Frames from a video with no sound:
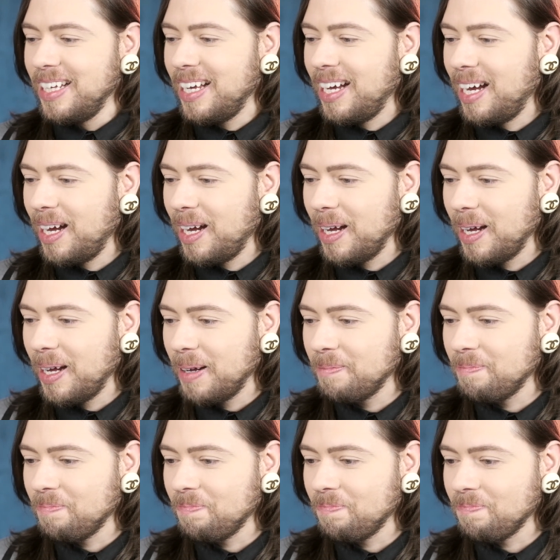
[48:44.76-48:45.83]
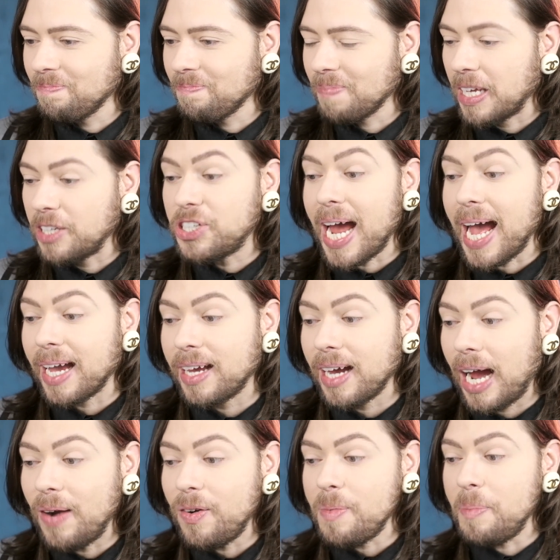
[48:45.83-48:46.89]
Jack,
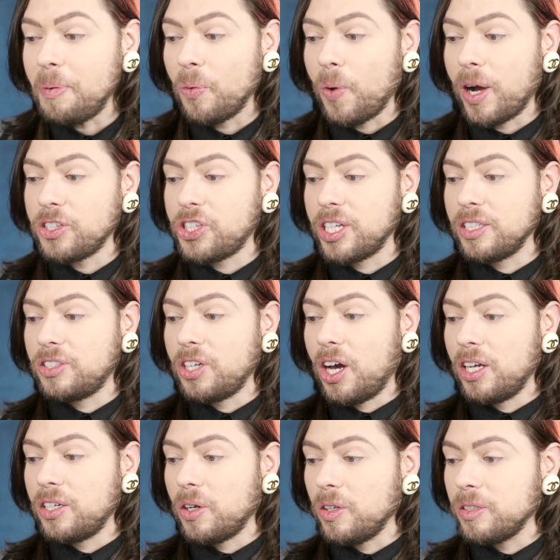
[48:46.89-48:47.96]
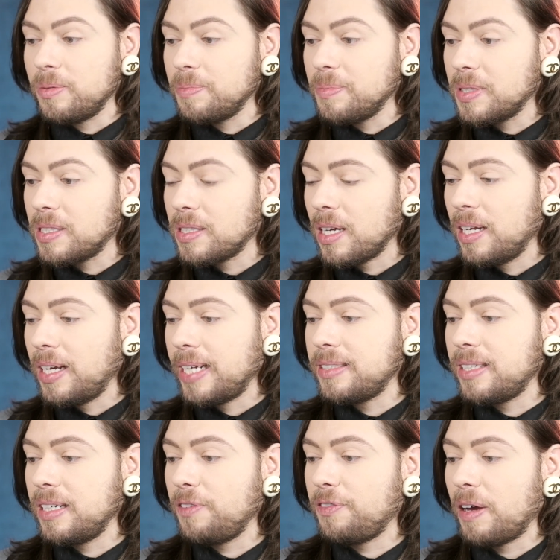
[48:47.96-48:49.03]
I remember watching Todd Oldham's
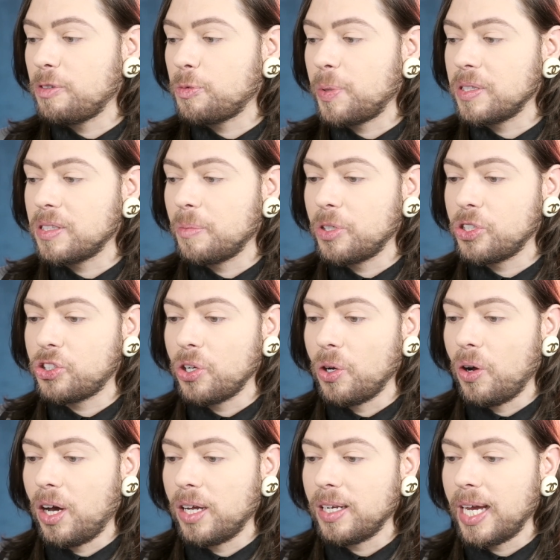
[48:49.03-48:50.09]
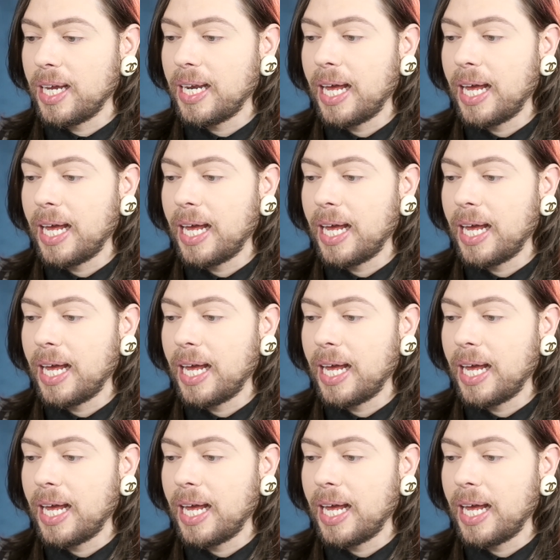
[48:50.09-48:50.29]
1995 Spring Summer show online,